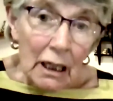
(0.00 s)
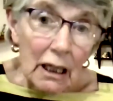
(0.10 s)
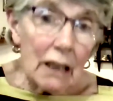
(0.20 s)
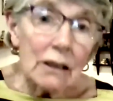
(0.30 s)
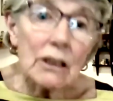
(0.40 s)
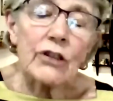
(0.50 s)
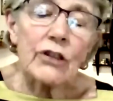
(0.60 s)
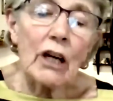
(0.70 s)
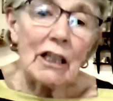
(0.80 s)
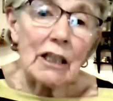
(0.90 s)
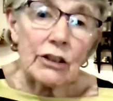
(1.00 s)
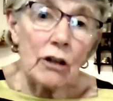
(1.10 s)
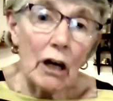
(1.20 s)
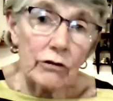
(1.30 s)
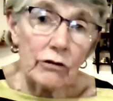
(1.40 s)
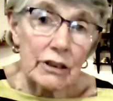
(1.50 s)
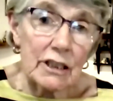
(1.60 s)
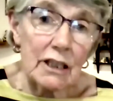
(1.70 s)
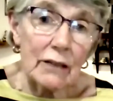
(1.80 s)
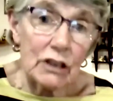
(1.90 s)
In Australia,
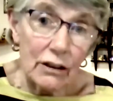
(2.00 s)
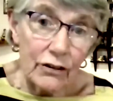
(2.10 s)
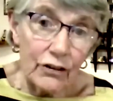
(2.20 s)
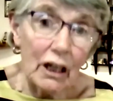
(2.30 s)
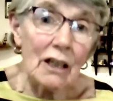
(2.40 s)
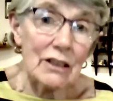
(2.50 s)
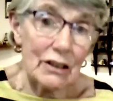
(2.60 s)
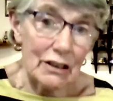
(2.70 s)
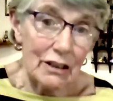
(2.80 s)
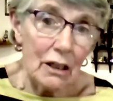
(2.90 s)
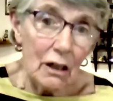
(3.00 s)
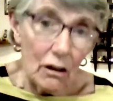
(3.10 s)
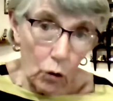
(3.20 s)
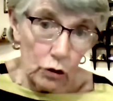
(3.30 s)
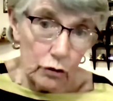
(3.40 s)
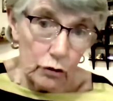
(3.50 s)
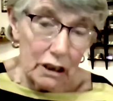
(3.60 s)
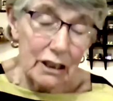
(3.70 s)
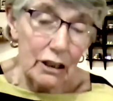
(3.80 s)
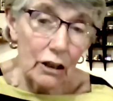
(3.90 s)
270,000 ordinary
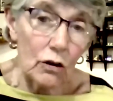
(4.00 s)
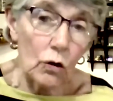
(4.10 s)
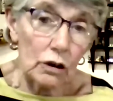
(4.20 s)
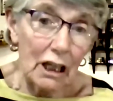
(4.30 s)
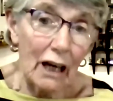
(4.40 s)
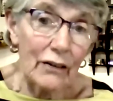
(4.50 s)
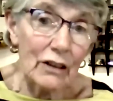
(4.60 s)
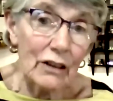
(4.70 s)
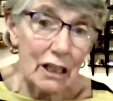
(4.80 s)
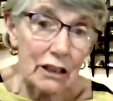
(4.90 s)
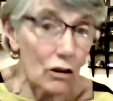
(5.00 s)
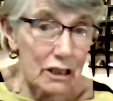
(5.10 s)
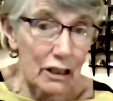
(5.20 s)
so-called Catholics, and not